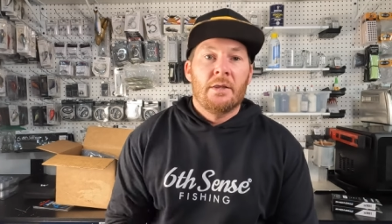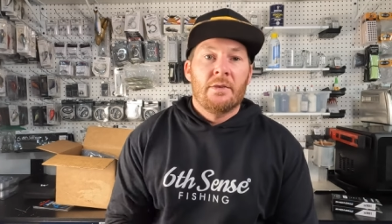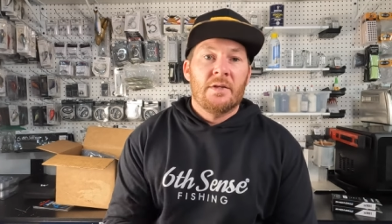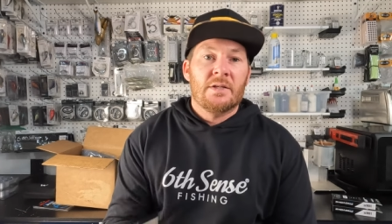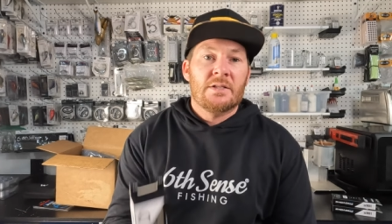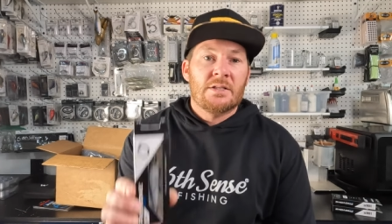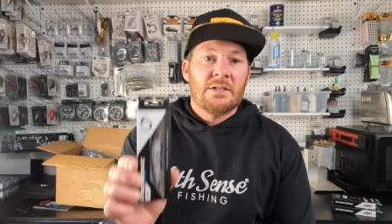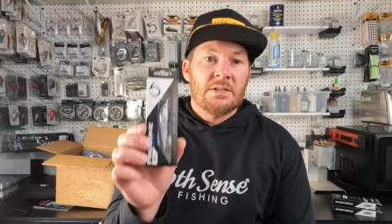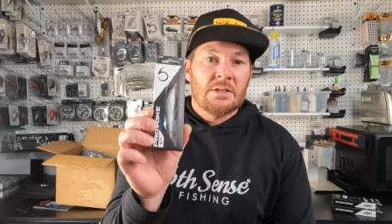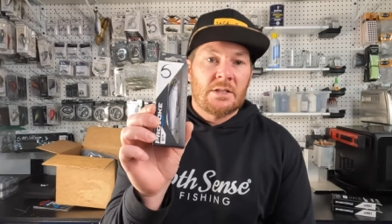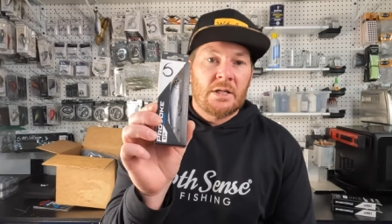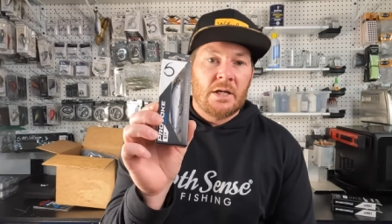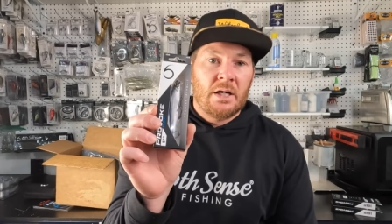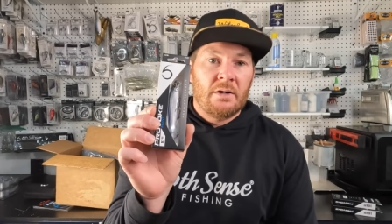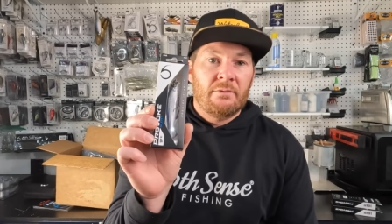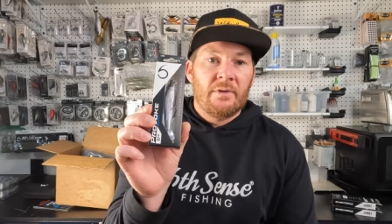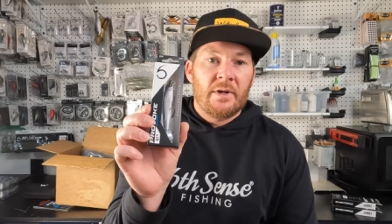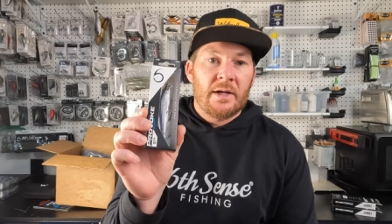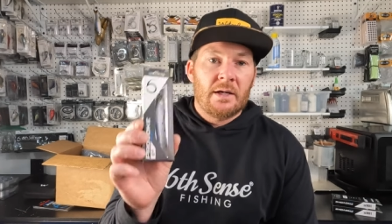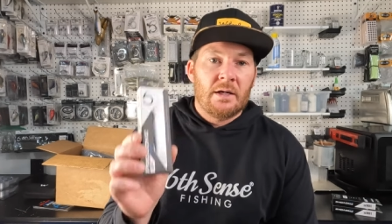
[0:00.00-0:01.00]
This is kind
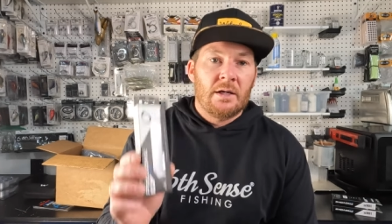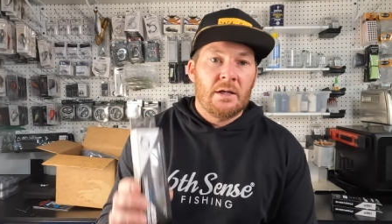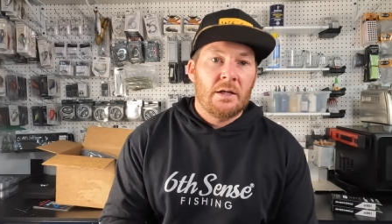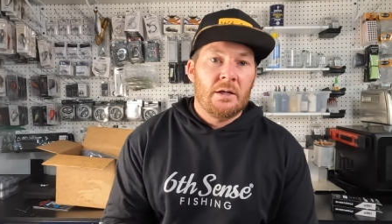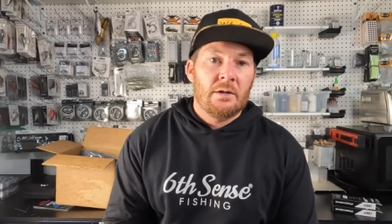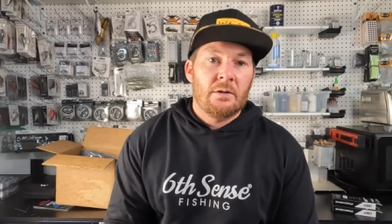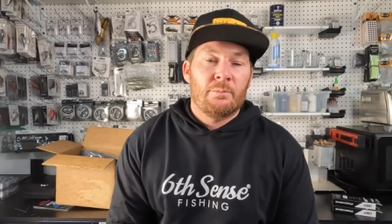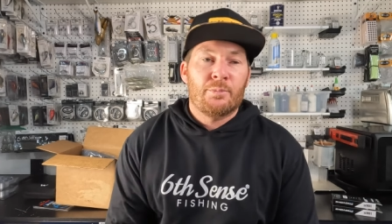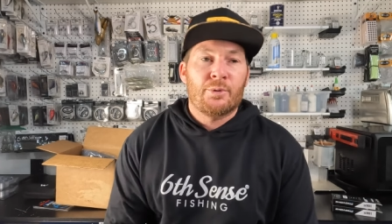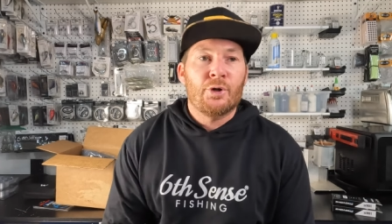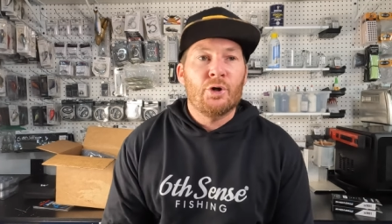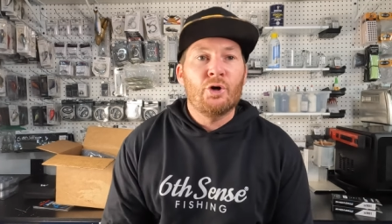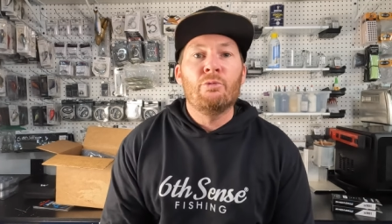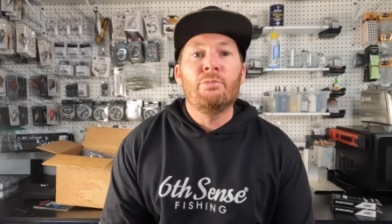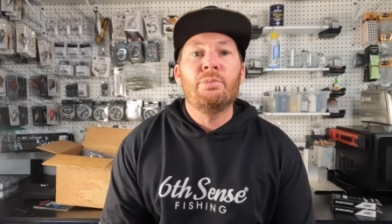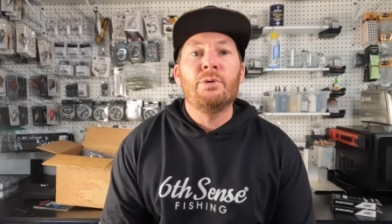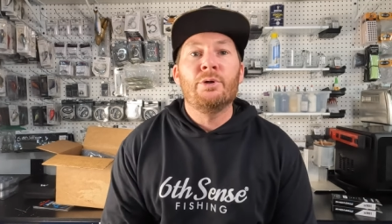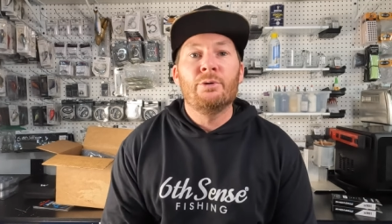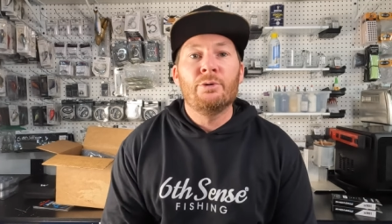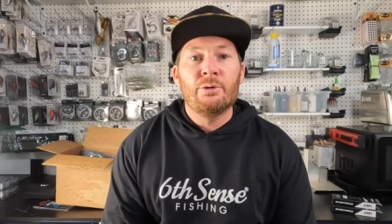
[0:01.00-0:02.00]
of like a pro
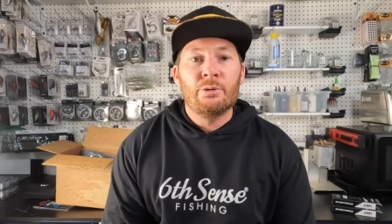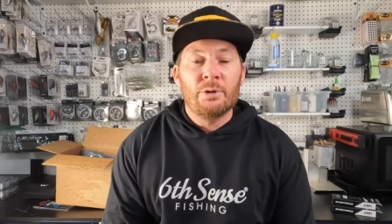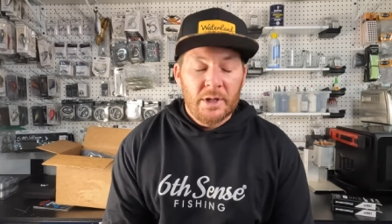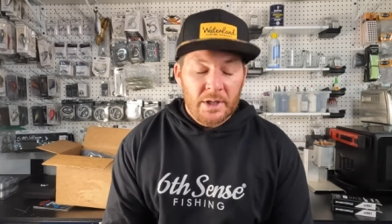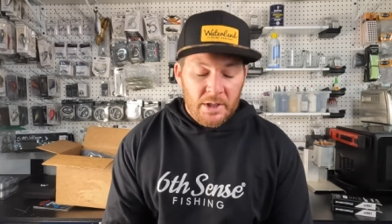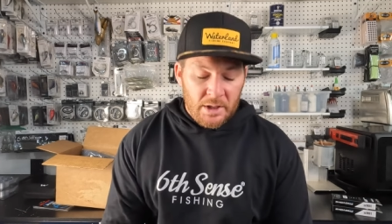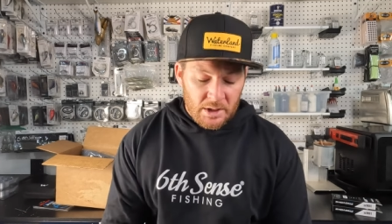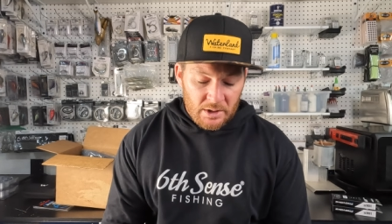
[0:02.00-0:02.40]
blue.